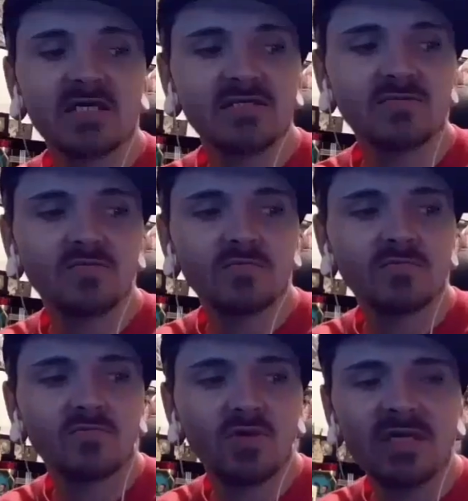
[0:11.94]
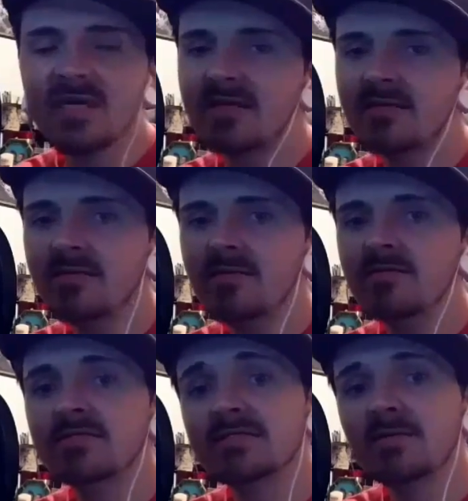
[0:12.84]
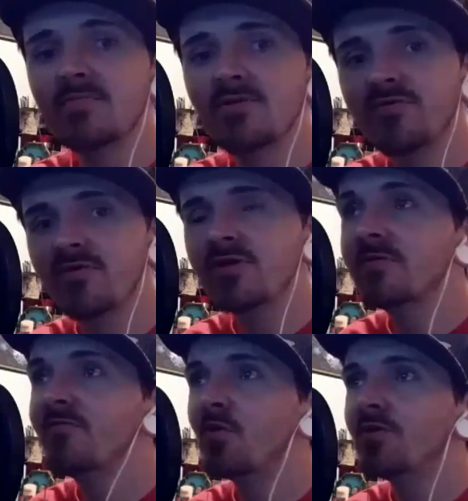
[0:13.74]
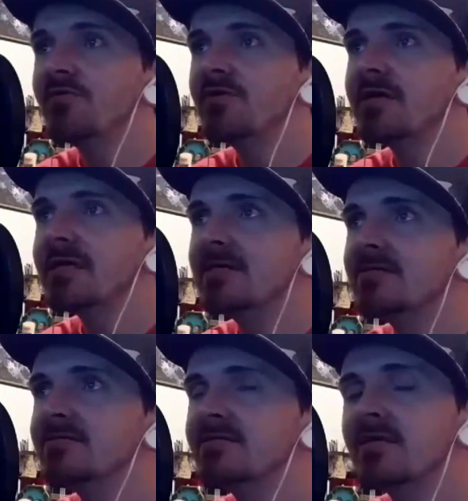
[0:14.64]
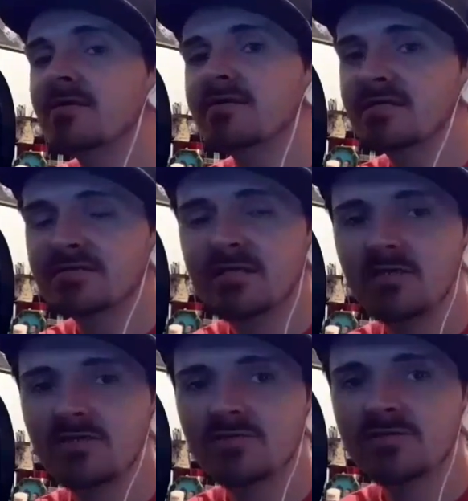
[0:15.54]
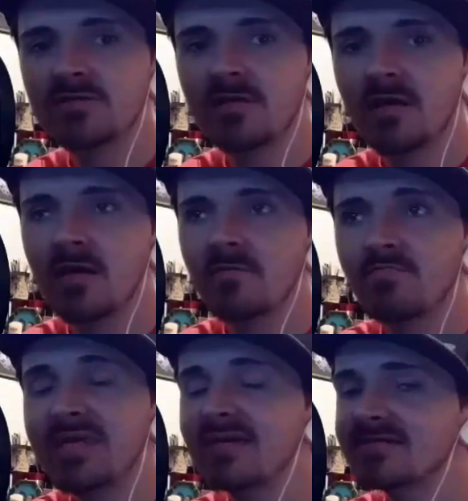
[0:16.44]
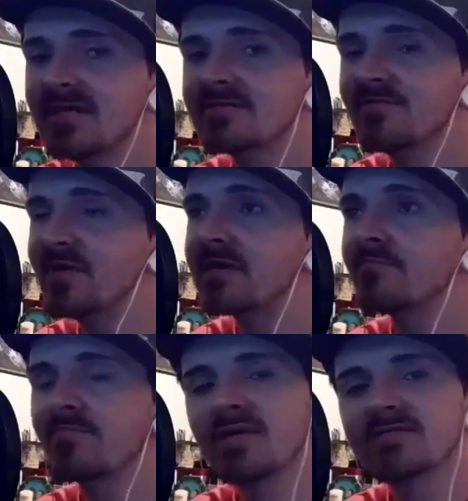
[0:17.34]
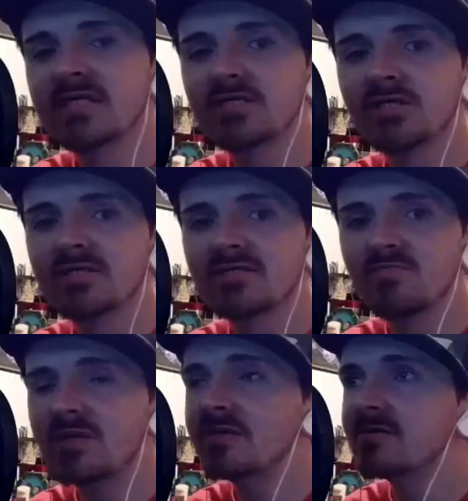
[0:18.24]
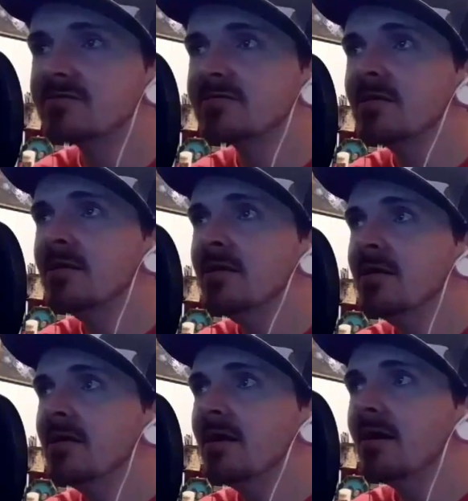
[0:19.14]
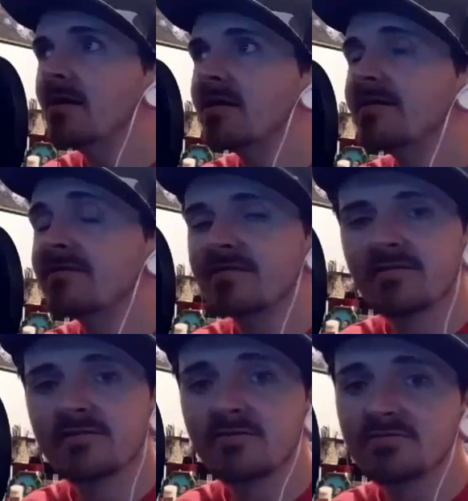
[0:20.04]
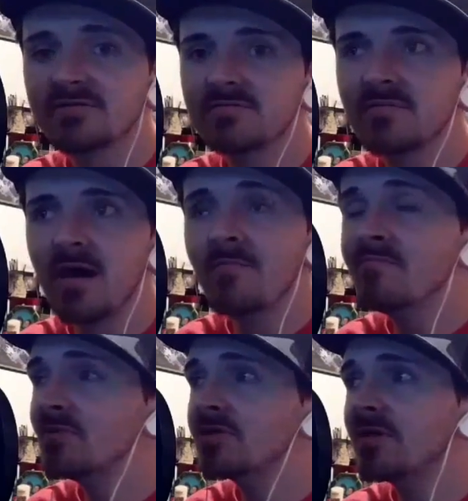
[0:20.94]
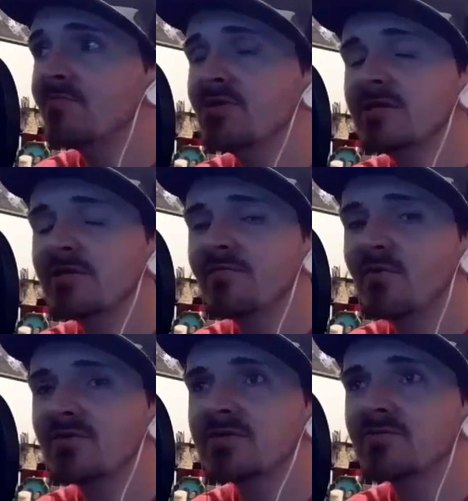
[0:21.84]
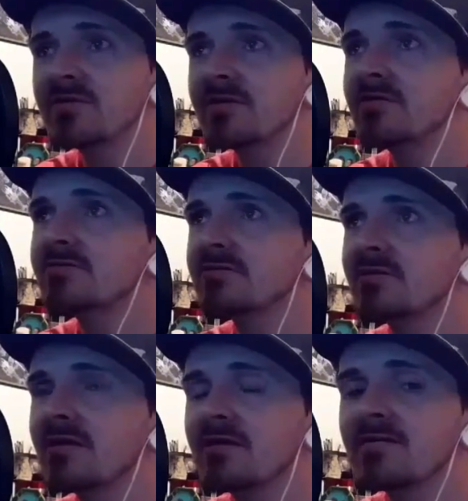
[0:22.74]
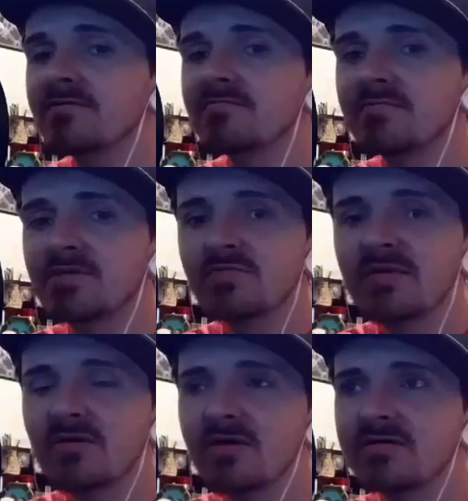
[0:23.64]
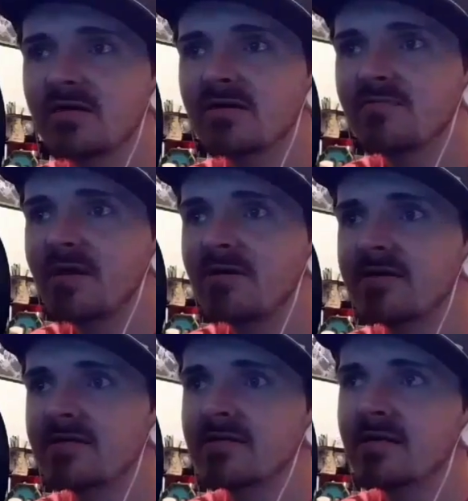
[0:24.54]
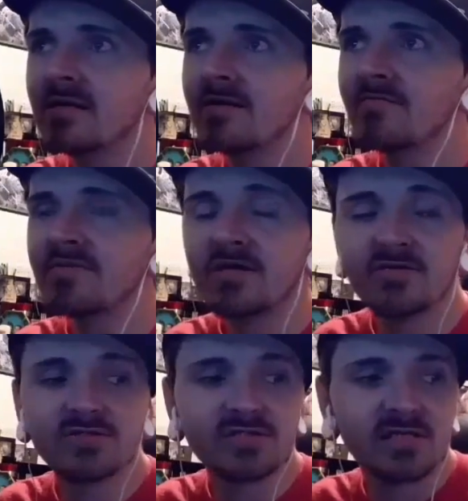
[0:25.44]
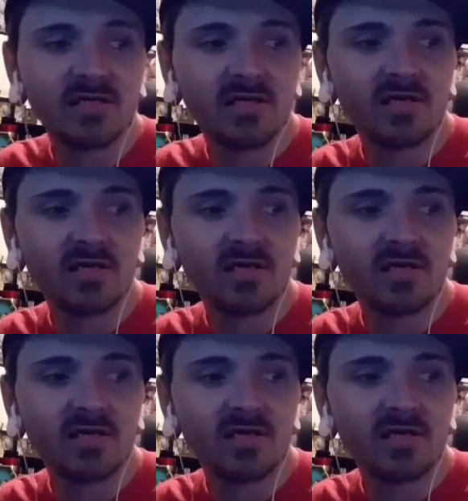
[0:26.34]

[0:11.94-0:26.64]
this weekend, December 3rd and 4th, is this year's PSX event, PlayStation Experience, and I'm really looking forward to it. There's been a lot of talk about it. There was